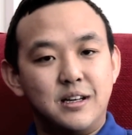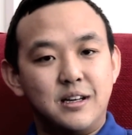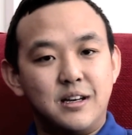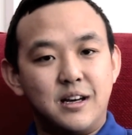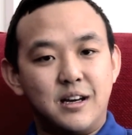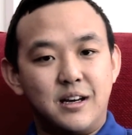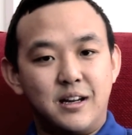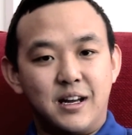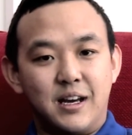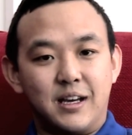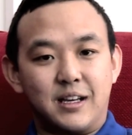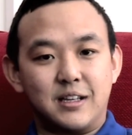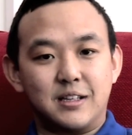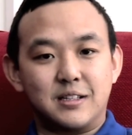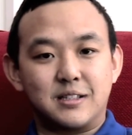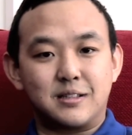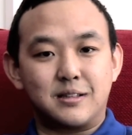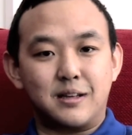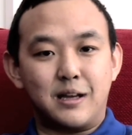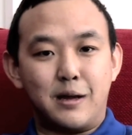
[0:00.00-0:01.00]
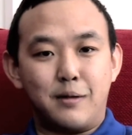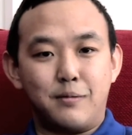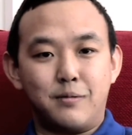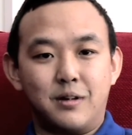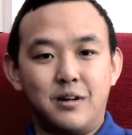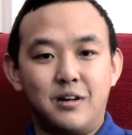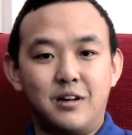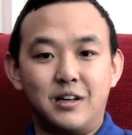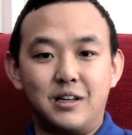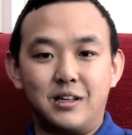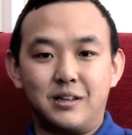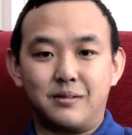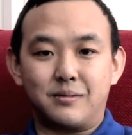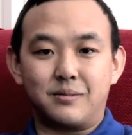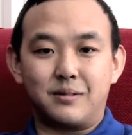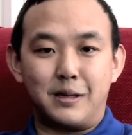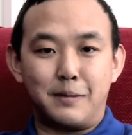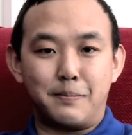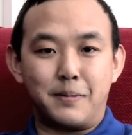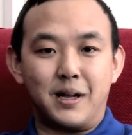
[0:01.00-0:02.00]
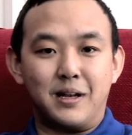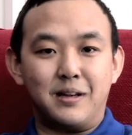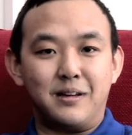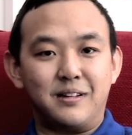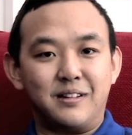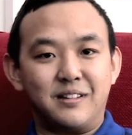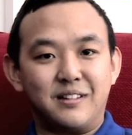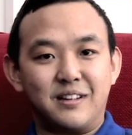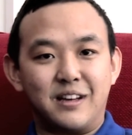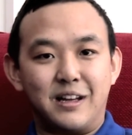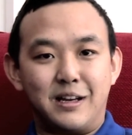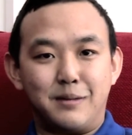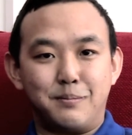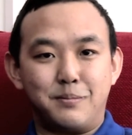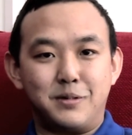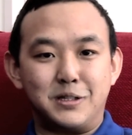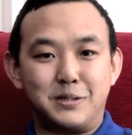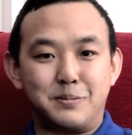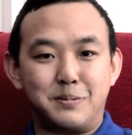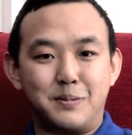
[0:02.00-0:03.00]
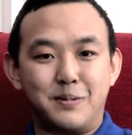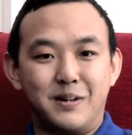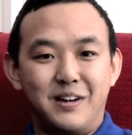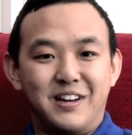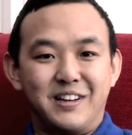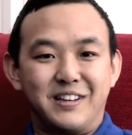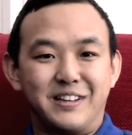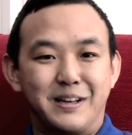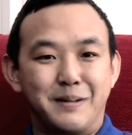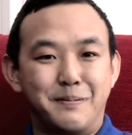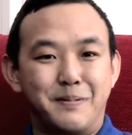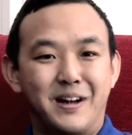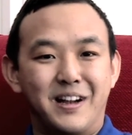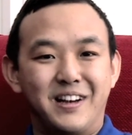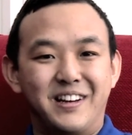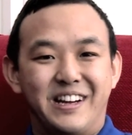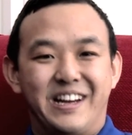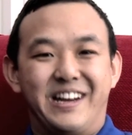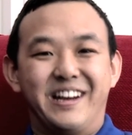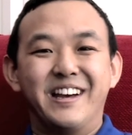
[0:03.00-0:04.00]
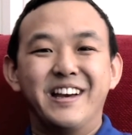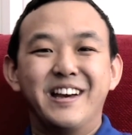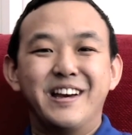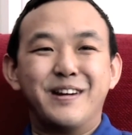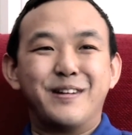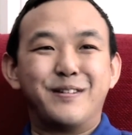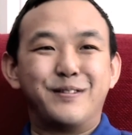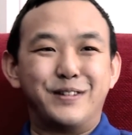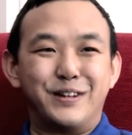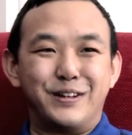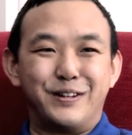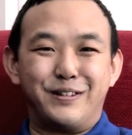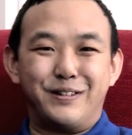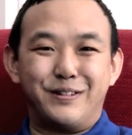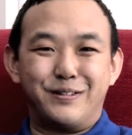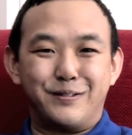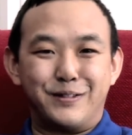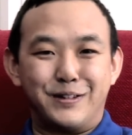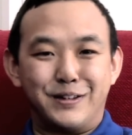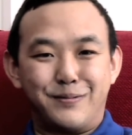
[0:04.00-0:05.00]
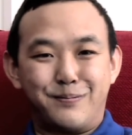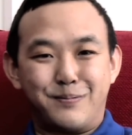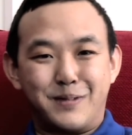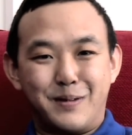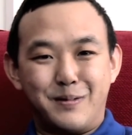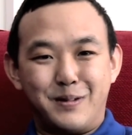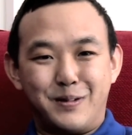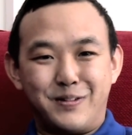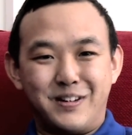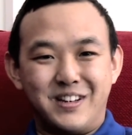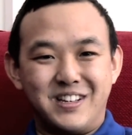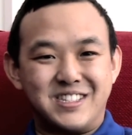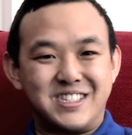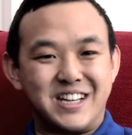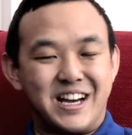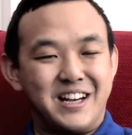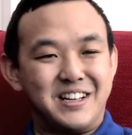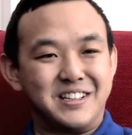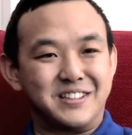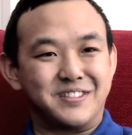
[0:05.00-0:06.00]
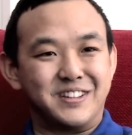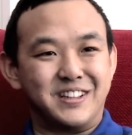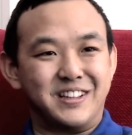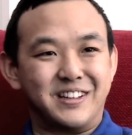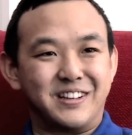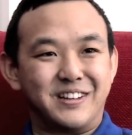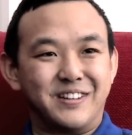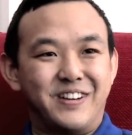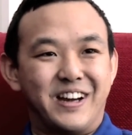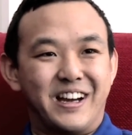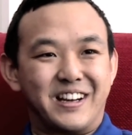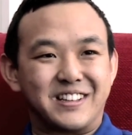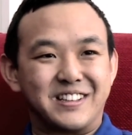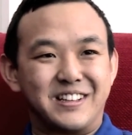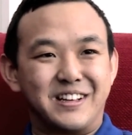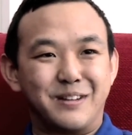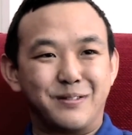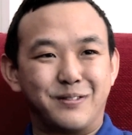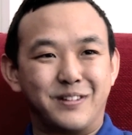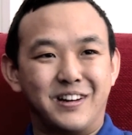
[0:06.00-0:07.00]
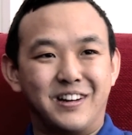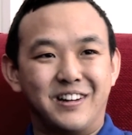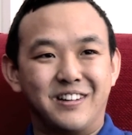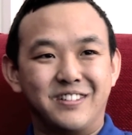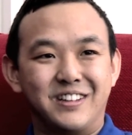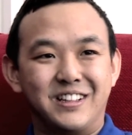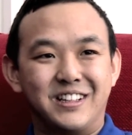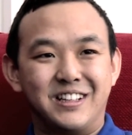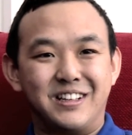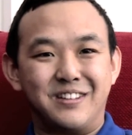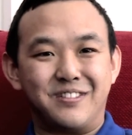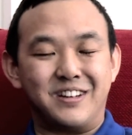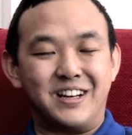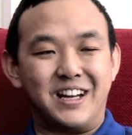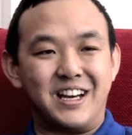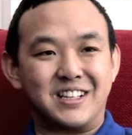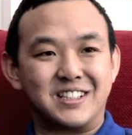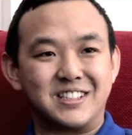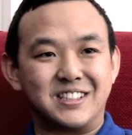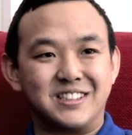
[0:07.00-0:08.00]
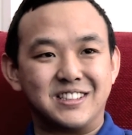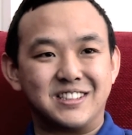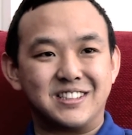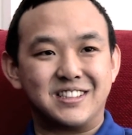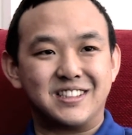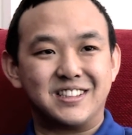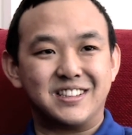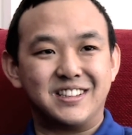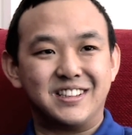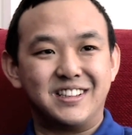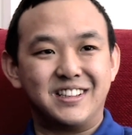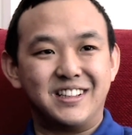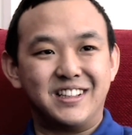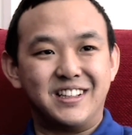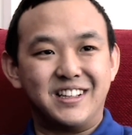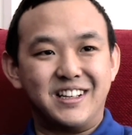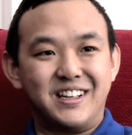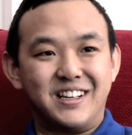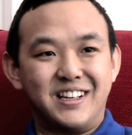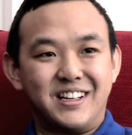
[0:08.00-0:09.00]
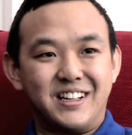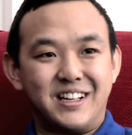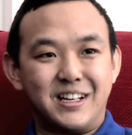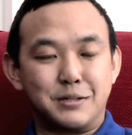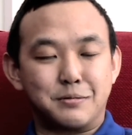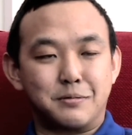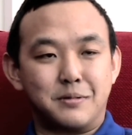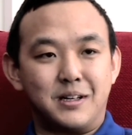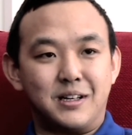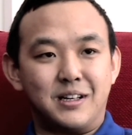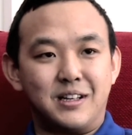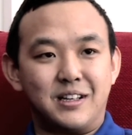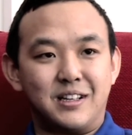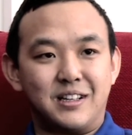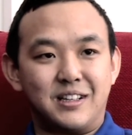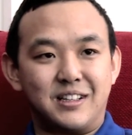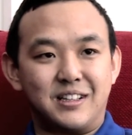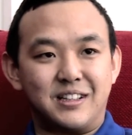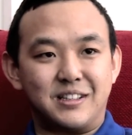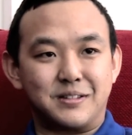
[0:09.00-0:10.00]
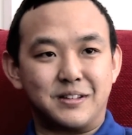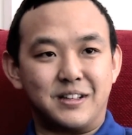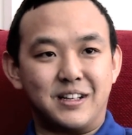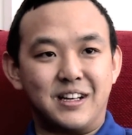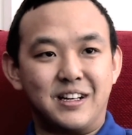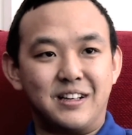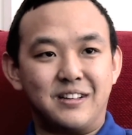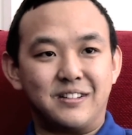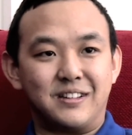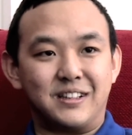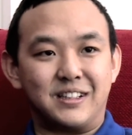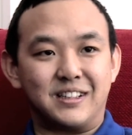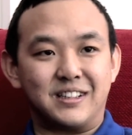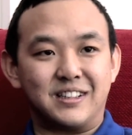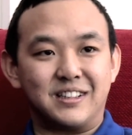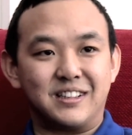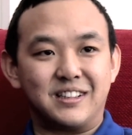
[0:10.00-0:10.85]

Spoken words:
And I guess everyone learning Nepali, any British people learning Nepali would probably feel challenged when they go back to Nepal with the different accents. That's what I think.